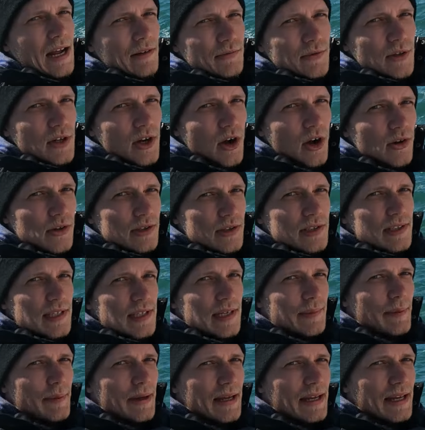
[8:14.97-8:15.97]
have to
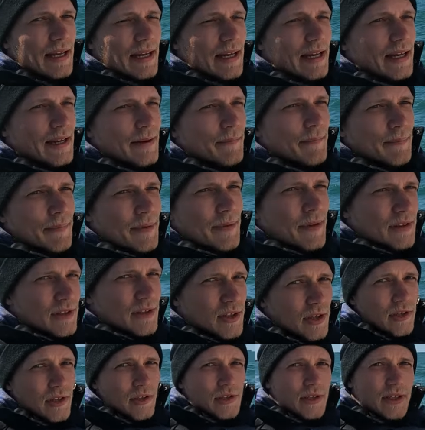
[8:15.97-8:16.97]
constantly be here,
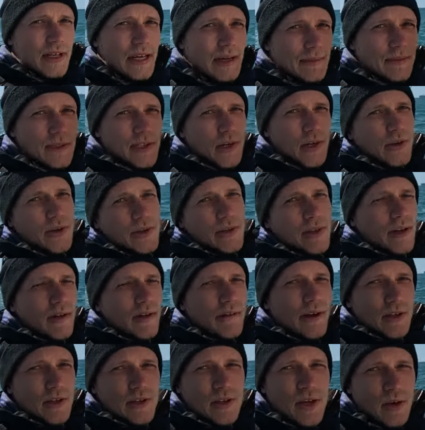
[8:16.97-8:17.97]
so that she keeps going in the
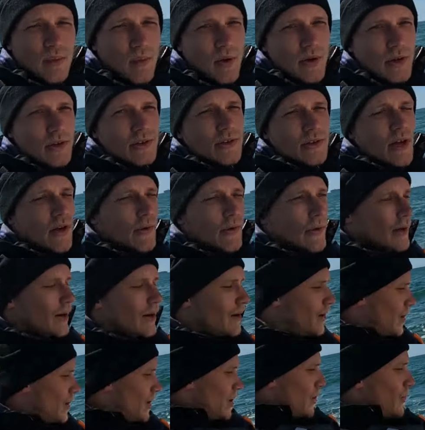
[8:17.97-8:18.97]
direction I want it to go in.
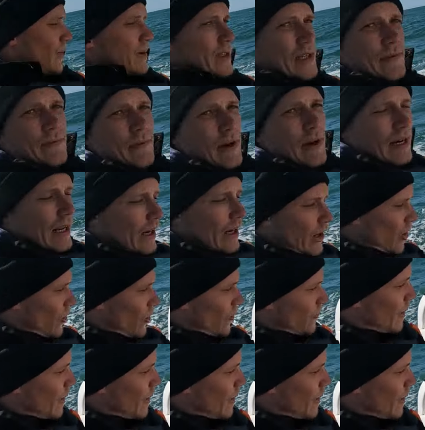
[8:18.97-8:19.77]
Whereas if I let go